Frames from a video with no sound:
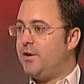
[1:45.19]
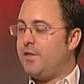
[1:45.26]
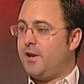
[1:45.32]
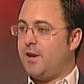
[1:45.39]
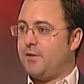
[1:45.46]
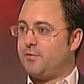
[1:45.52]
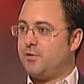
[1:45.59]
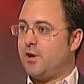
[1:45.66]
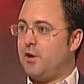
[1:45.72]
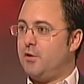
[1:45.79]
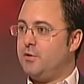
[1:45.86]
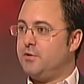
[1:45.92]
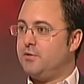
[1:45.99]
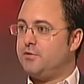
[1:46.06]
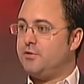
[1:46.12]
then have to
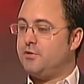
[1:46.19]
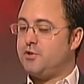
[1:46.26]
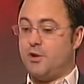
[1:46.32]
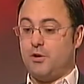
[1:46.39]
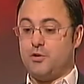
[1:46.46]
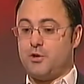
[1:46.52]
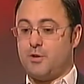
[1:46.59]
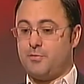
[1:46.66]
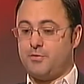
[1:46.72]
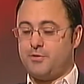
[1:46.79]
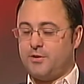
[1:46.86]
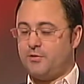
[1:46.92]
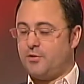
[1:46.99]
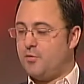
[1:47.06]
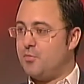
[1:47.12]
go and, Gillian Shepherd
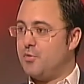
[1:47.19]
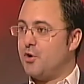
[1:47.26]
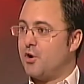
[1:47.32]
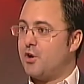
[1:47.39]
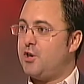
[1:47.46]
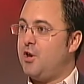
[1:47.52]
says in the book,